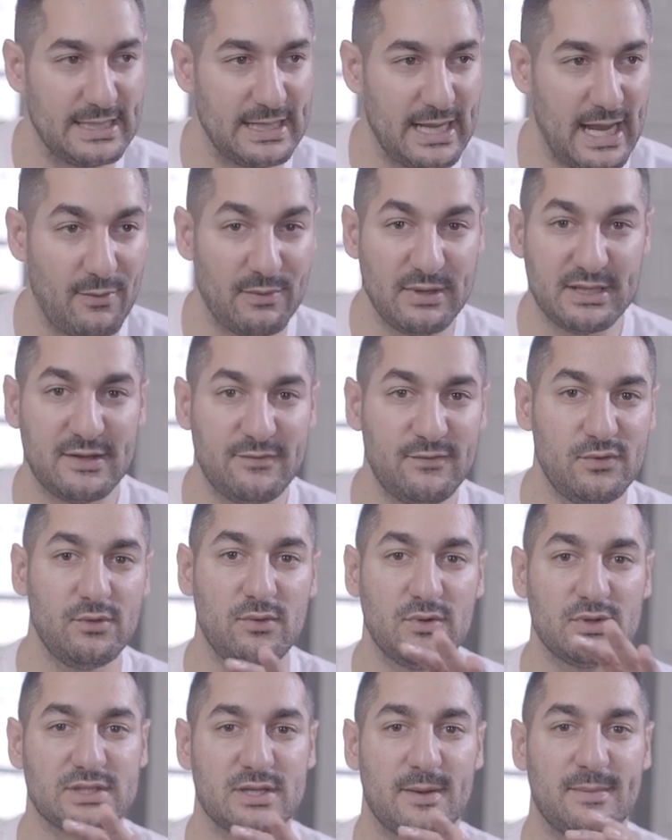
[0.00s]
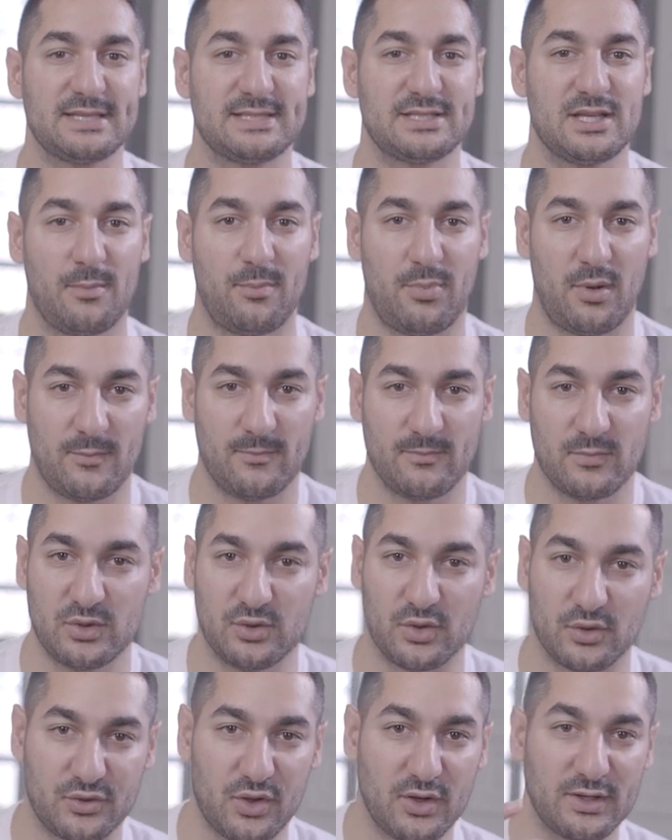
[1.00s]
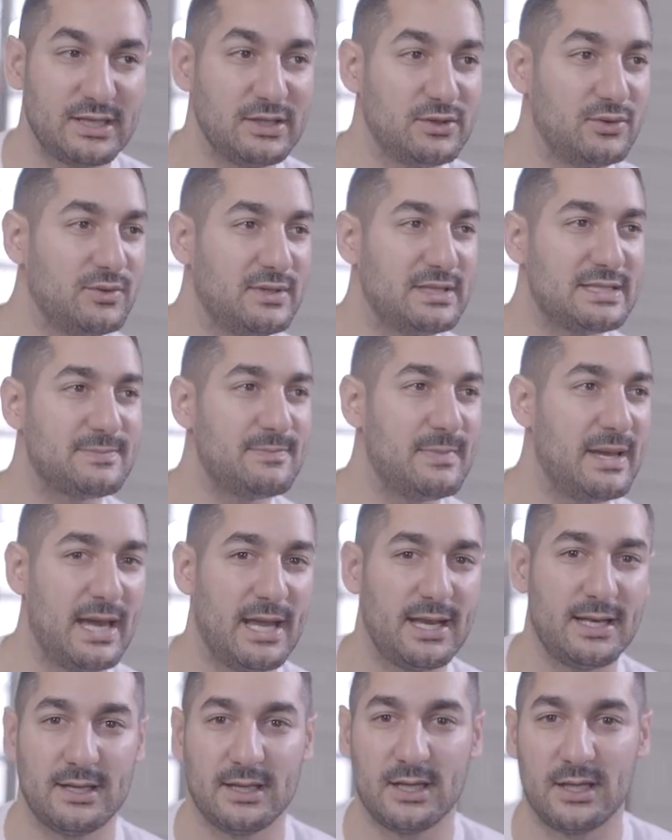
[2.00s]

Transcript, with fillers: I will give you some example. You're talking to this man,